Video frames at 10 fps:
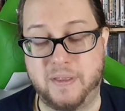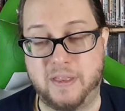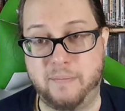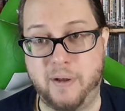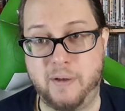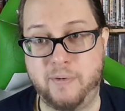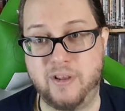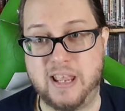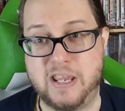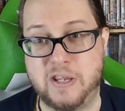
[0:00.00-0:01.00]
The
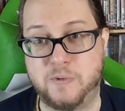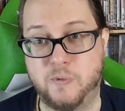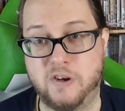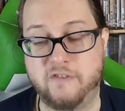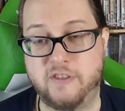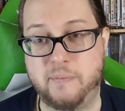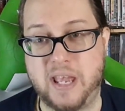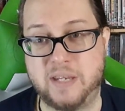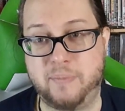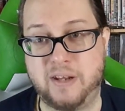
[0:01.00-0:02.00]
purple is one of the
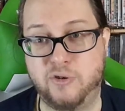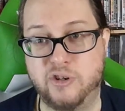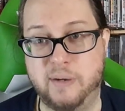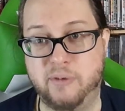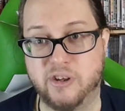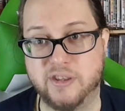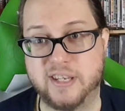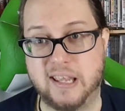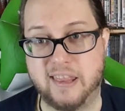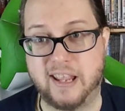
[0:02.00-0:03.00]
best battleship
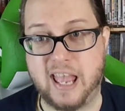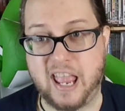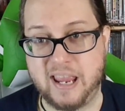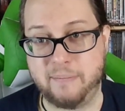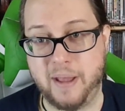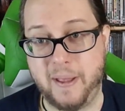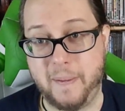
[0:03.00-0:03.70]
guns in the game.